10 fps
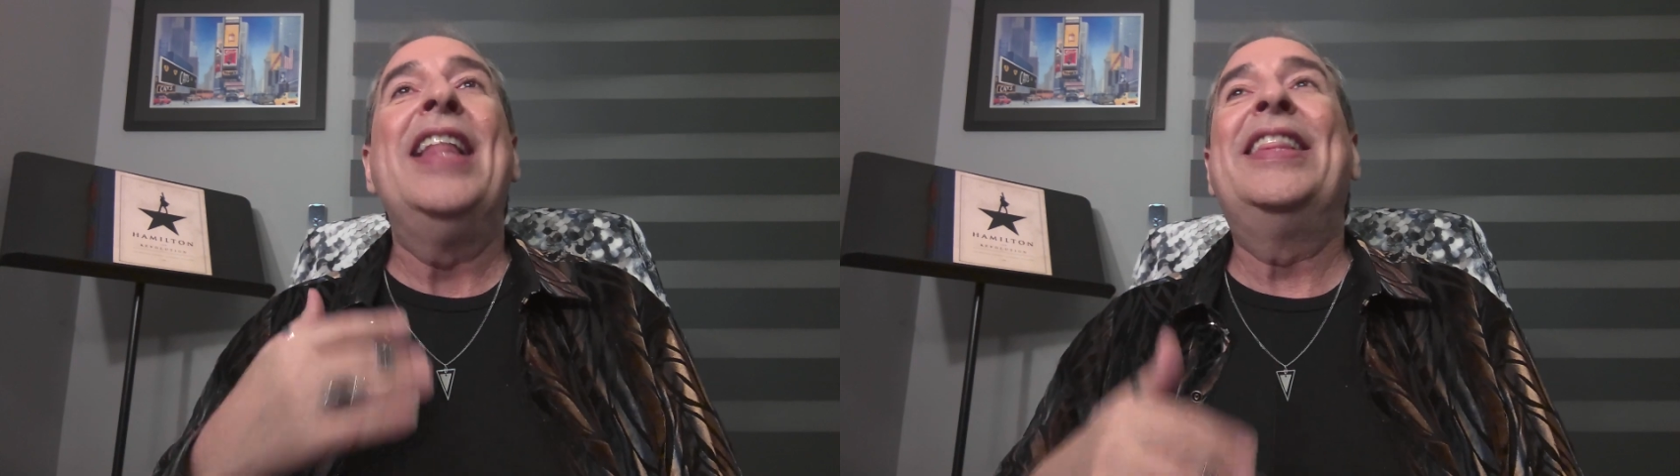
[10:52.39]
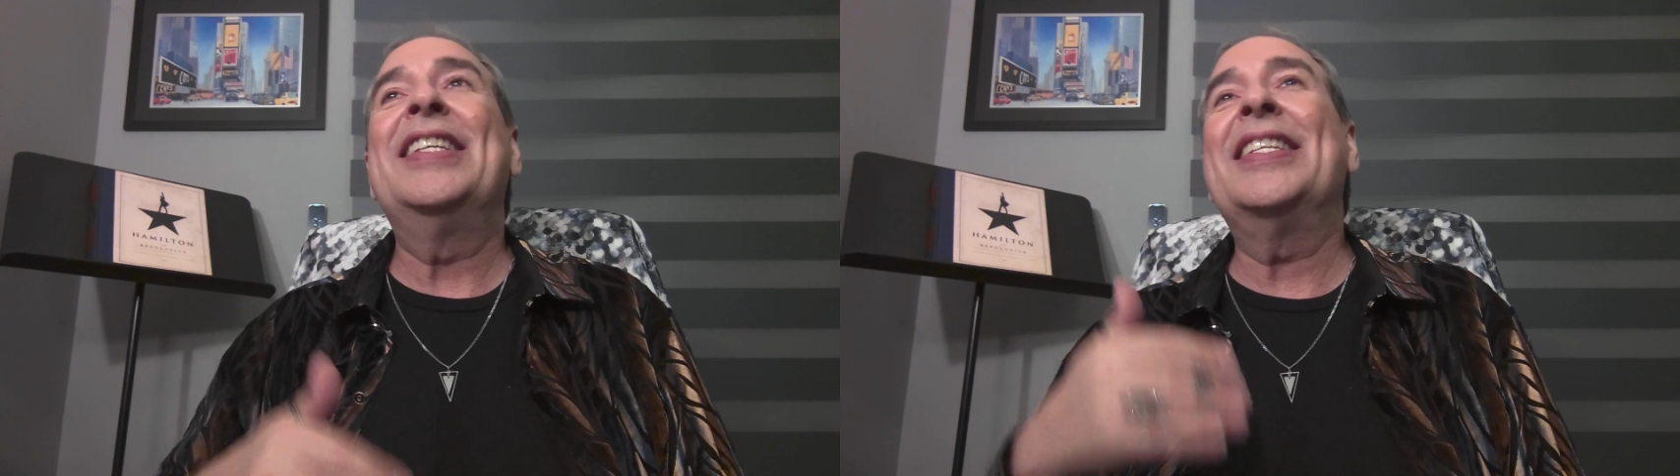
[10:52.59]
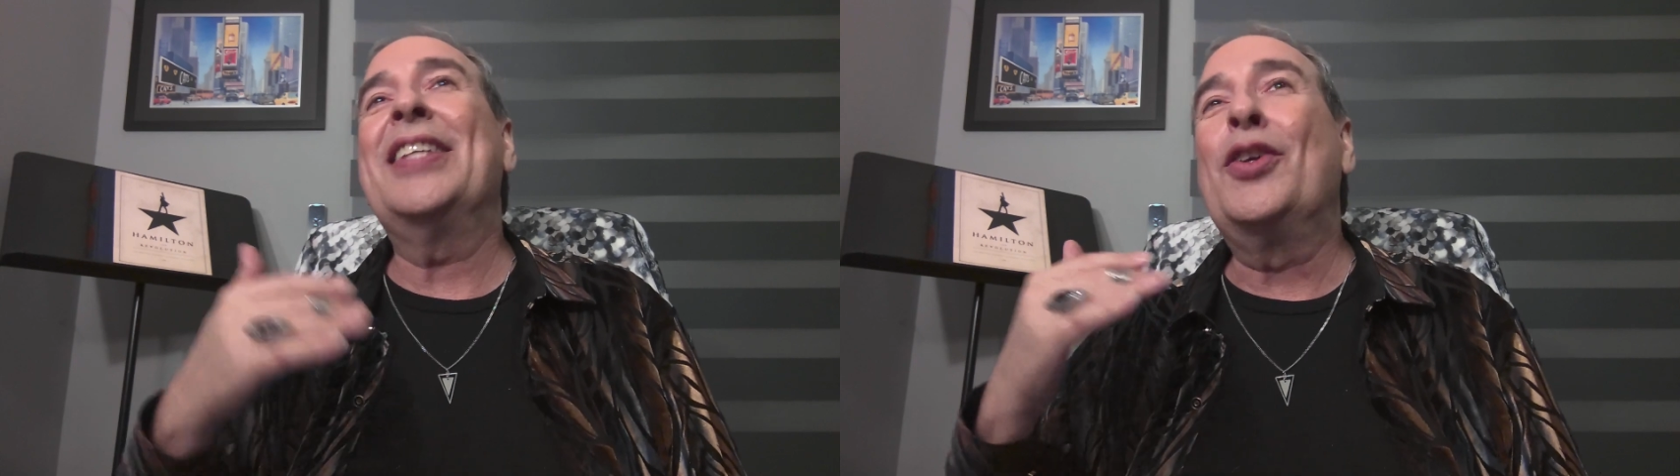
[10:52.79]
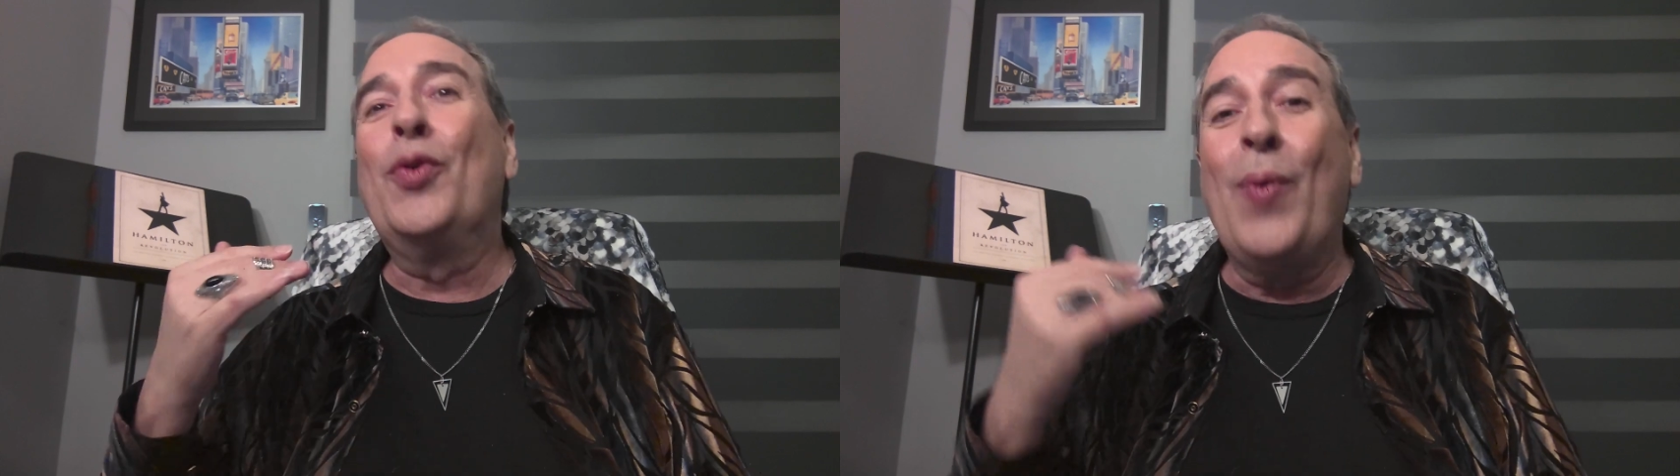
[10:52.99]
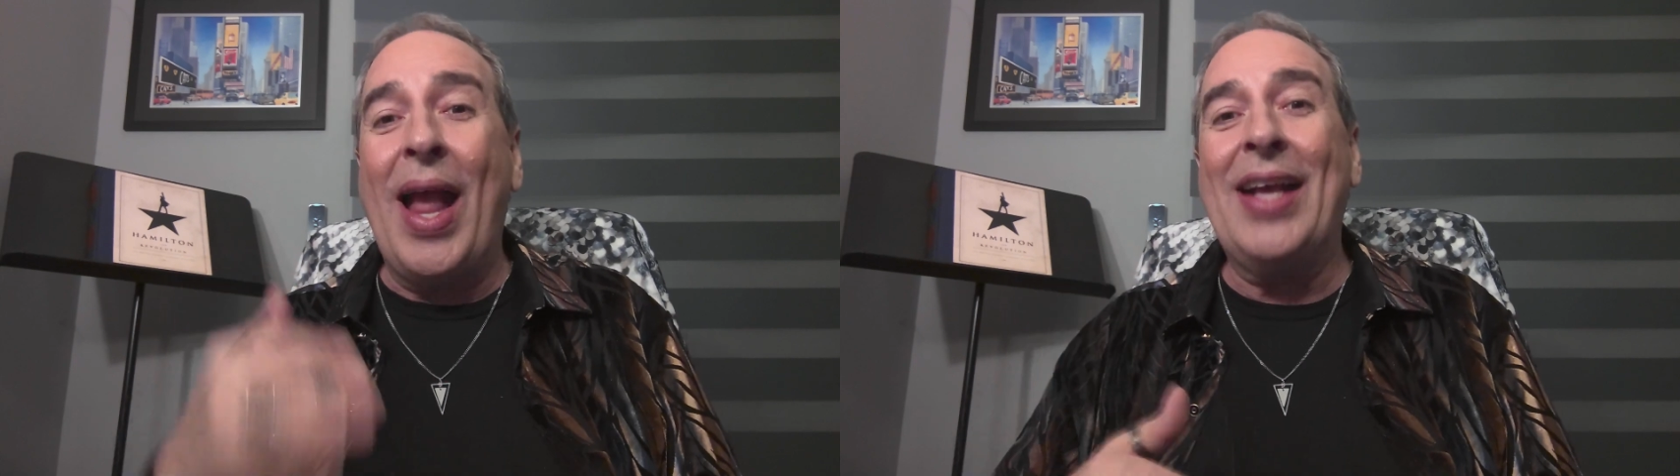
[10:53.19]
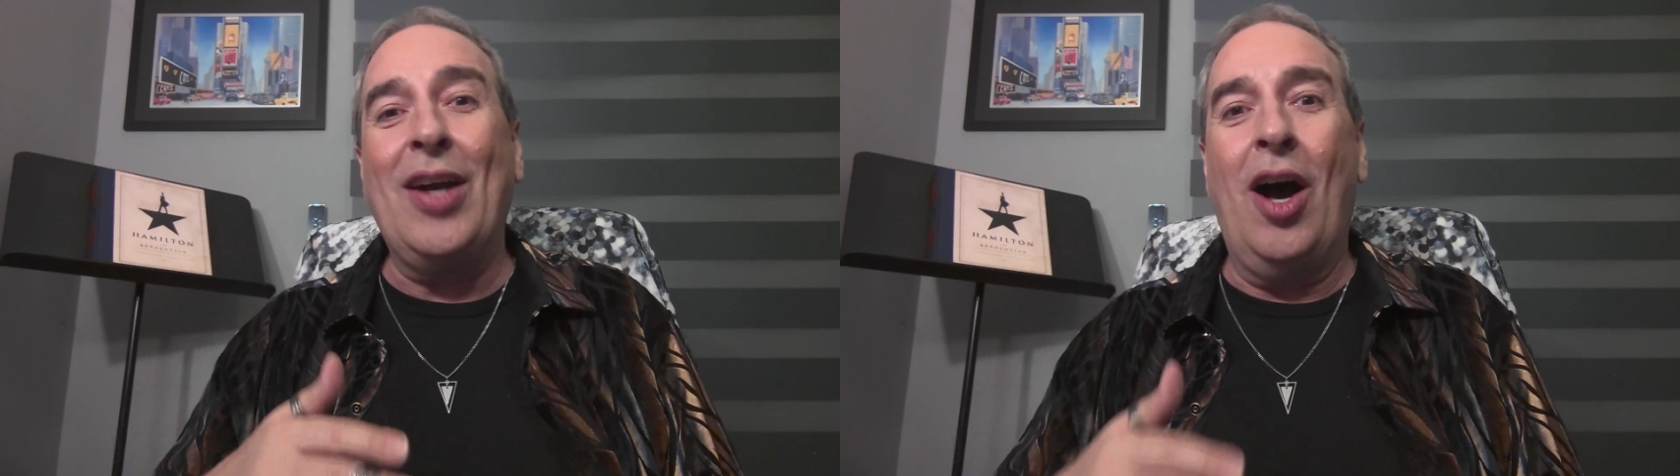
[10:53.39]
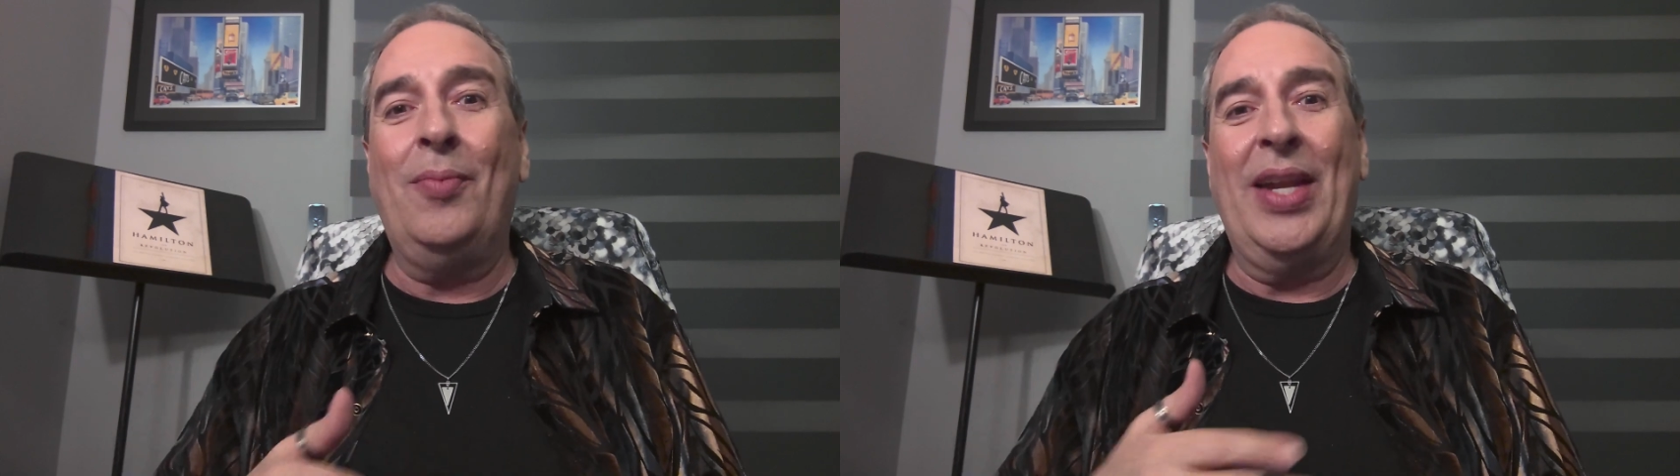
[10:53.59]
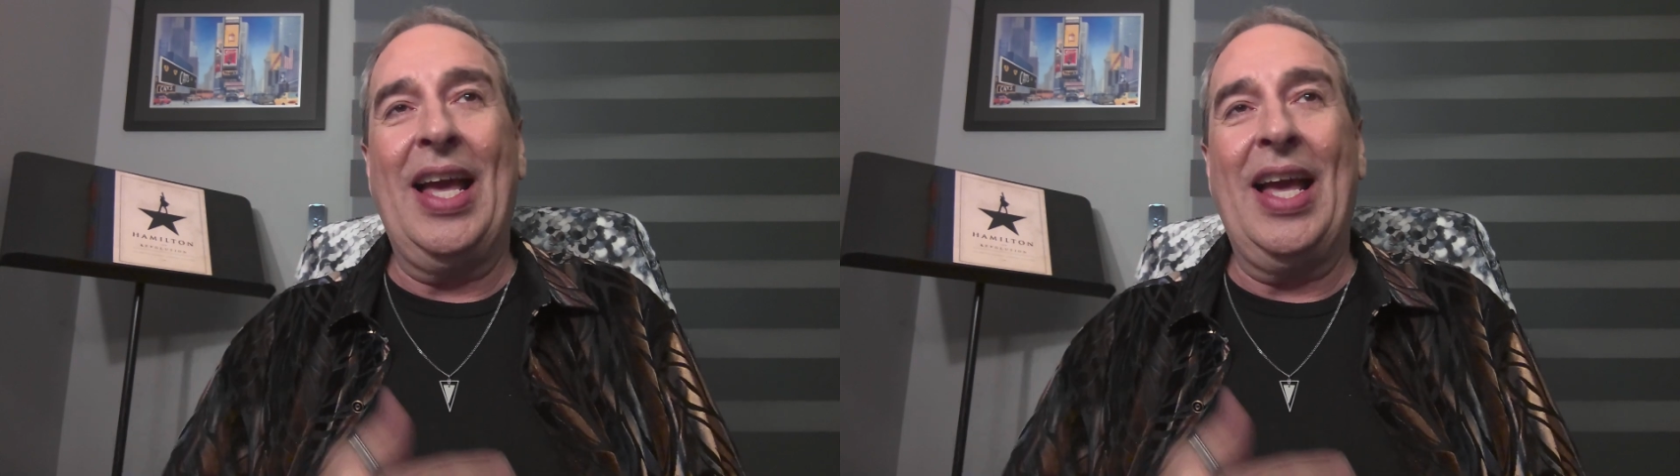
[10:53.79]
This is a great comedy.